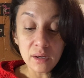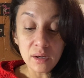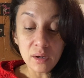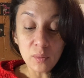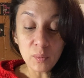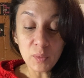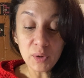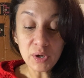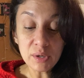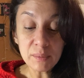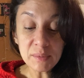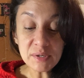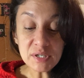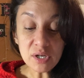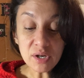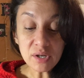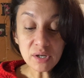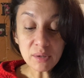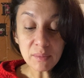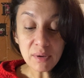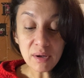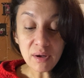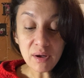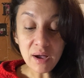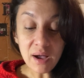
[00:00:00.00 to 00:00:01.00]
We're going to be talking
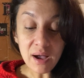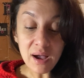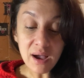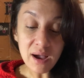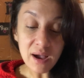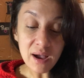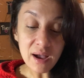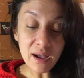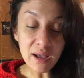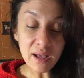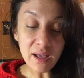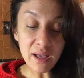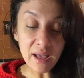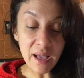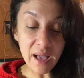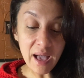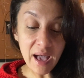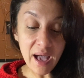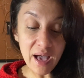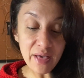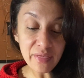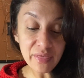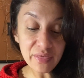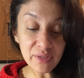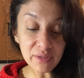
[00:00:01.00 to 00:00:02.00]
about
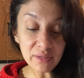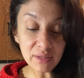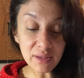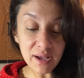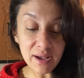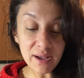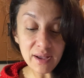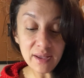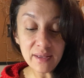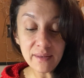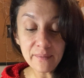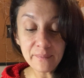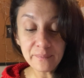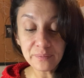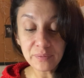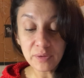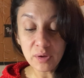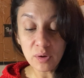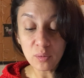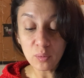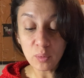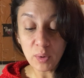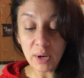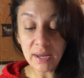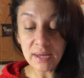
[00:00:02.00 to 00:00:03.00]
Athaliah
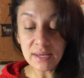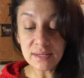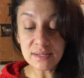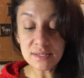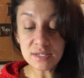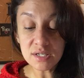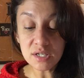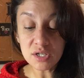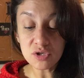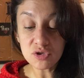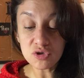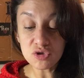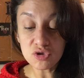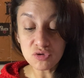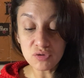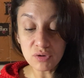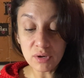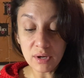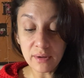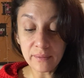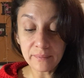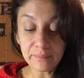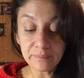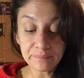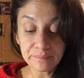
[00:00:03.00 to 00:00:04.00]
reigns in
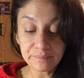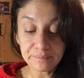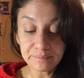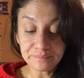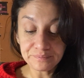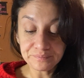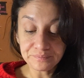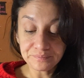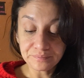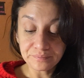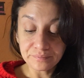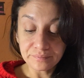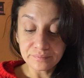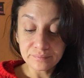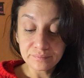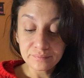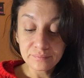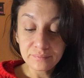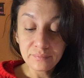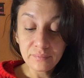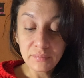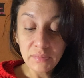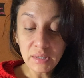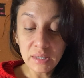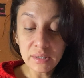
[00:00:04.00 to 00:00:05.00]
Judah.
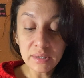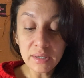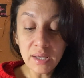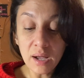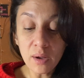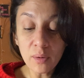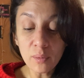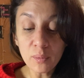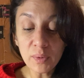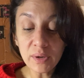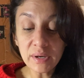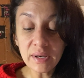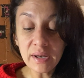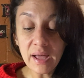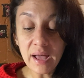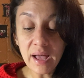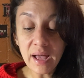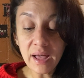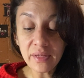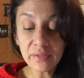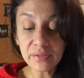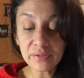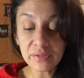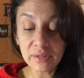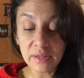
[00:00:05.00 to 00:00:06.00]
Now, when
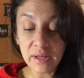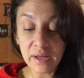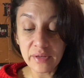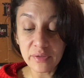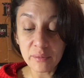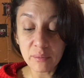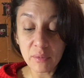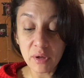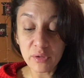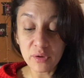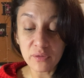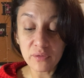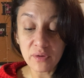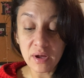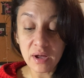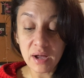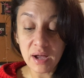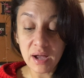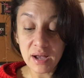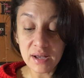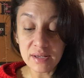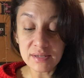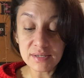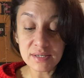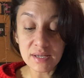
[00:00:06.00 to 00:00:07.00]
Athaliah, the mother of
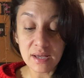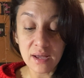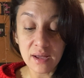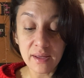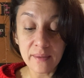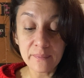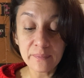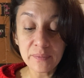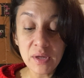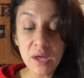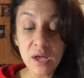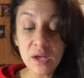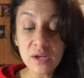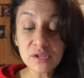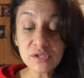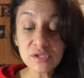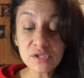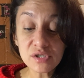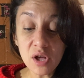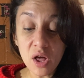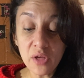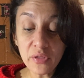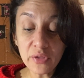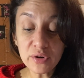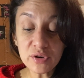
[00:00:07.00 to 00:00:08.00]
Ahaziah,
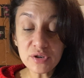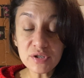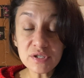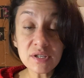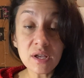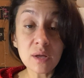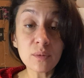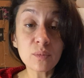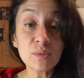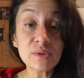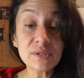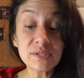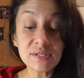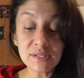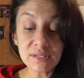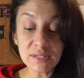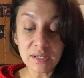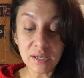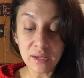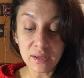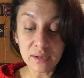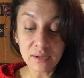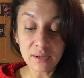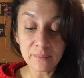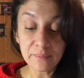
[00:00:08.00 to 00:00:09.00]
saw that her son was
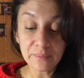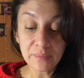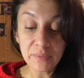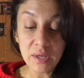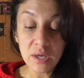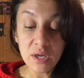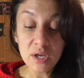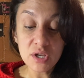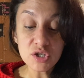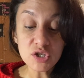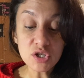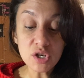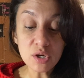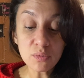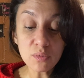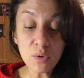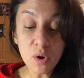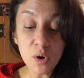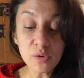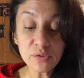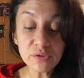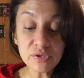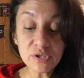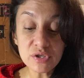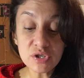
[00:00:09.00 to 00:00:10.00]
dead, she
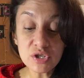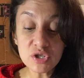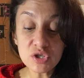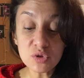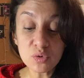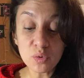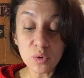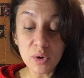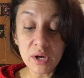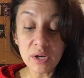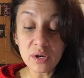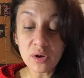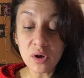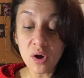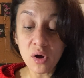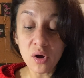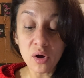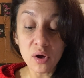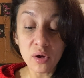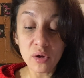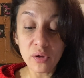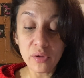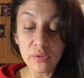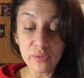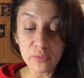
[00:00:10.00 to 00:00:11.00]
arose and destroyed
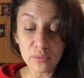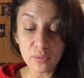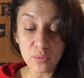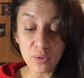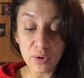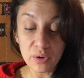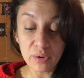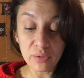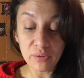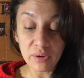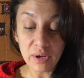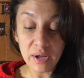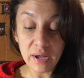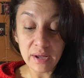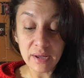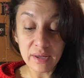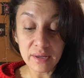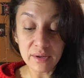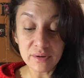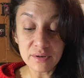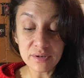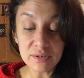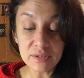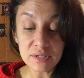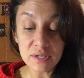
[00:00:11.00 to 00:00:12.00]
all the royal
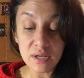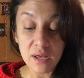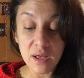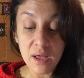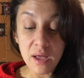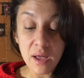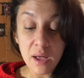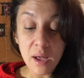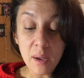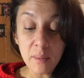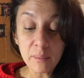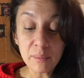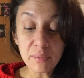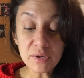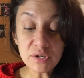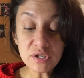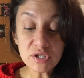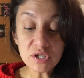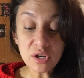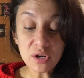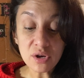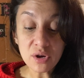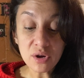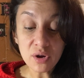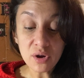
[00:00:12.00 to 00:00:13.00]
heirs. But
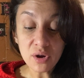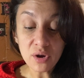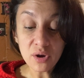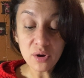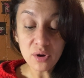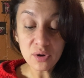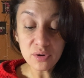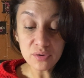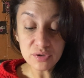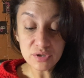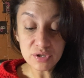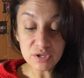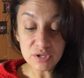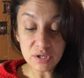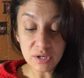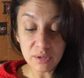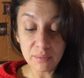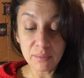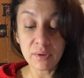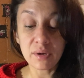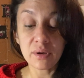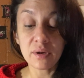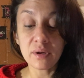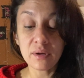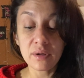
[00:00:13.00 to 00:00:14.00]

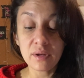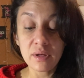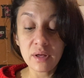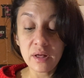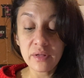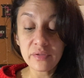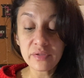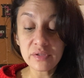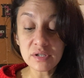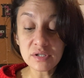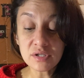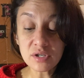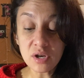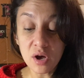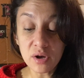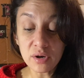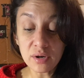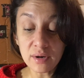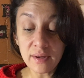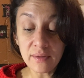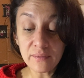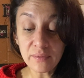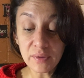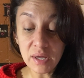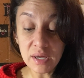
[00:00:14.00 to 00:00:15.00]
Jehosheba, the daughter
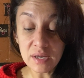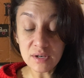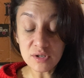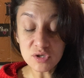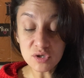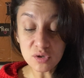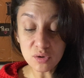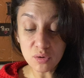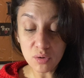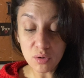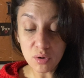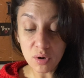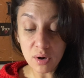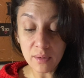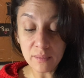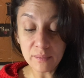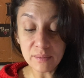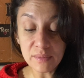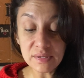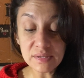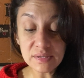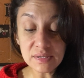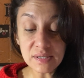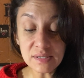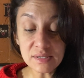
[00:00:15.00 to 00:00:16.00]
of King Joram,
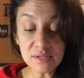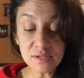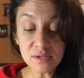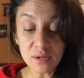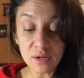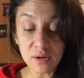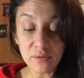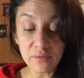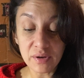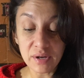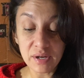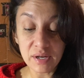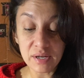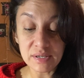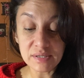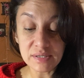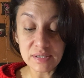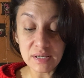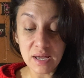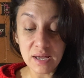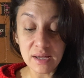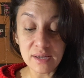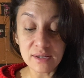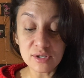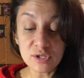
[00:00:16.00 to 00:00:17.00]
sister of
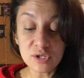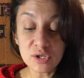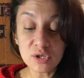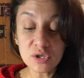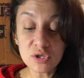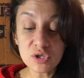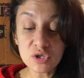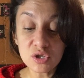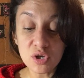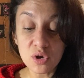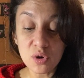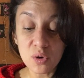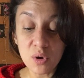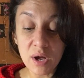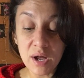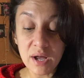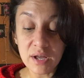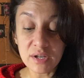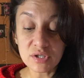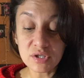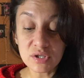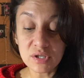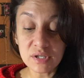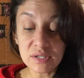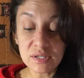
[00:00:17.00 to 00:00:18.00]
Ahaziah, took
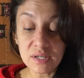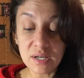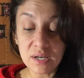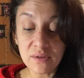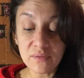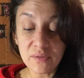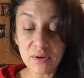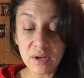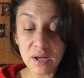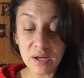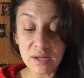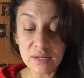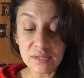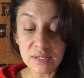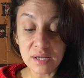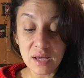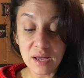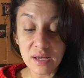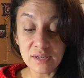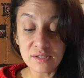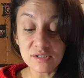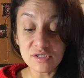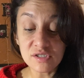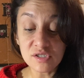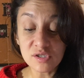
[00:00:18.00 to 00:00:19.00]
Joash, the son of
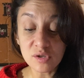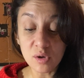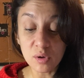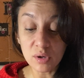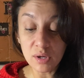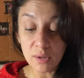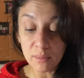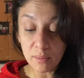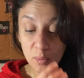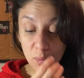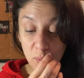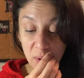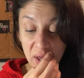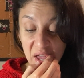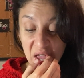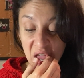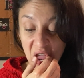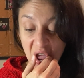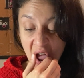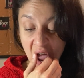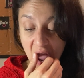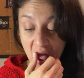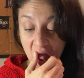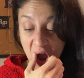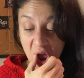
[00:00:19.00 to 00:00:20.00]
Ahaziah, and stole him away
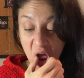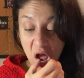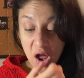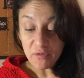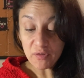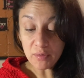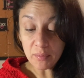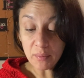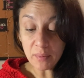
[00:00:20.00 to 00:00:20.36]
from